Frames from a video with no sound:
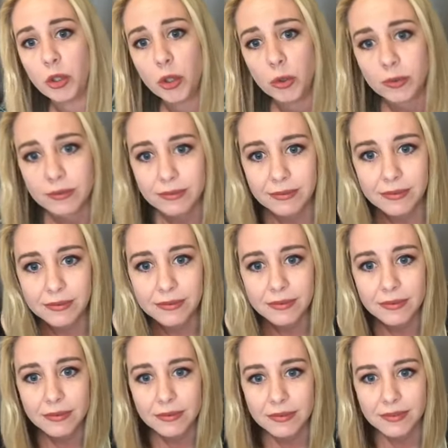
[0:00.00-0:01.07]
Who no. knew?
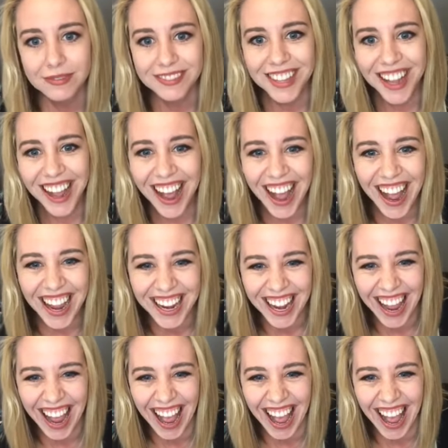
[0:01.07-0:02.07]
Hi,